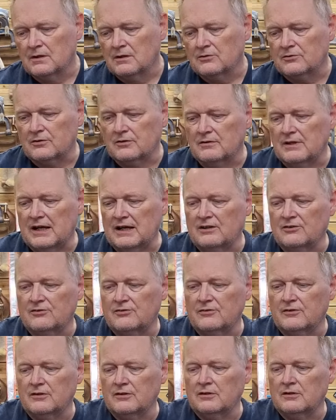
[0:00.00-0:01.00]
So that is
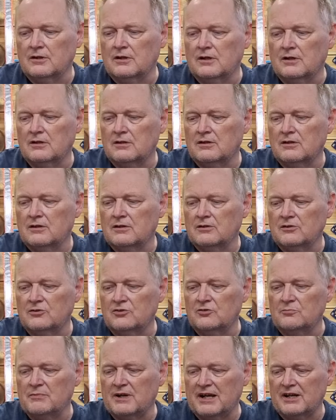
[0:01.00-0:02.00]
the
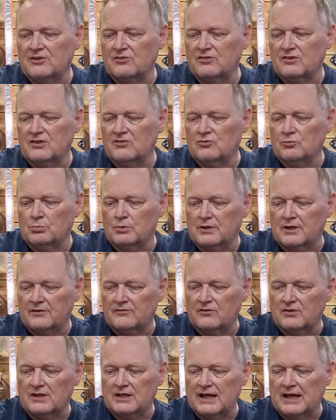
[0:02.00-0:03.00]
new magazines you'll be
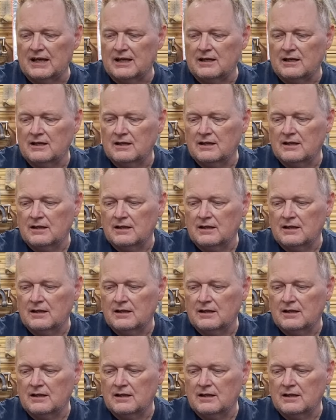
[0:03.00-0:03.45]
able to get,